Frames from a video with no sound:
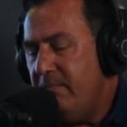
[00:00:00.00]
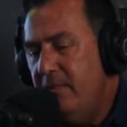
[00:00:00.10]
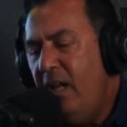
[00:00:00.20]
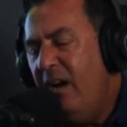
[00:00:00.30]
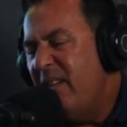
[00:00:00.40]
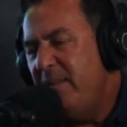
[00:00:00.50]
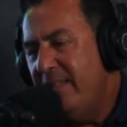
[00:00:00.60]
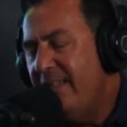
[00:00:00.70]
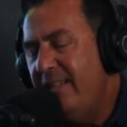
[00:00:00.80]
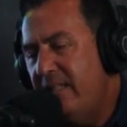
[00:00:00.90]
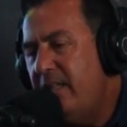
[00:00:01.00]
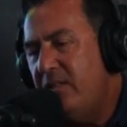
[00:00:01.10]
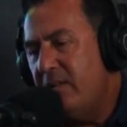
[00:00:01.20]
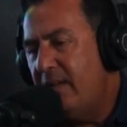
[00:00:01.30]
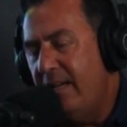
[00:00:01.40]
No, I mean he's
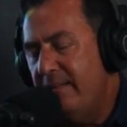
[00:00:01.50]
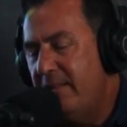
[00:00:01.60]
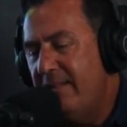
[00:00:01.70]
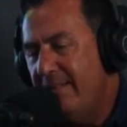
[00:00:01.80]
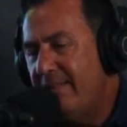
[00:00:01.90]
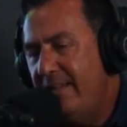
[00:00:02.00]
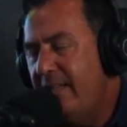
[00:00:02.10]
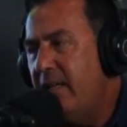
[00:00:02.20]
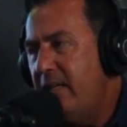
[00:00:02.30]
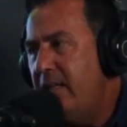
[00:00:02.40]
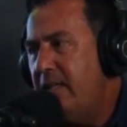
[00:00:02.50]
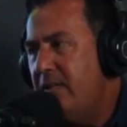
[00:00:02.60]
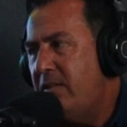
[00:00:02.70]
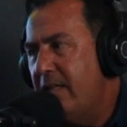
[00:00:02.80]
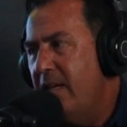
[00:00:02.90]
okay. I mean, he can
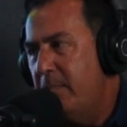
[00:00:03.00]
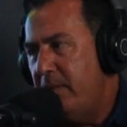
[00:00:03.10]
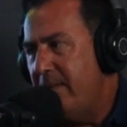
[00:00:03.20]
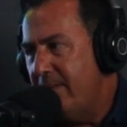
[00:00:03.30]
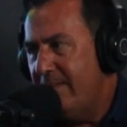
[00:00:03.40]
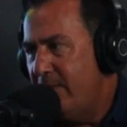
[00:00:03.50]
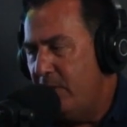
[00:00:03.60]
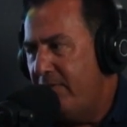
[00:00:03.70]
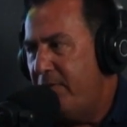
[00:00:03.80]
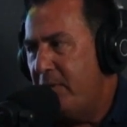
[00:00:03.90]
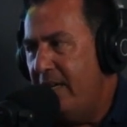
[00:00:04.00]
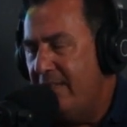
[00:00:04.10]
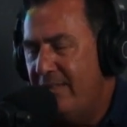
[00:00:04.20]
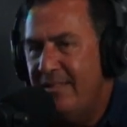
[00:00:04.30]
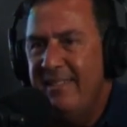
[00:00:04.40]
stand up and do a few cuts.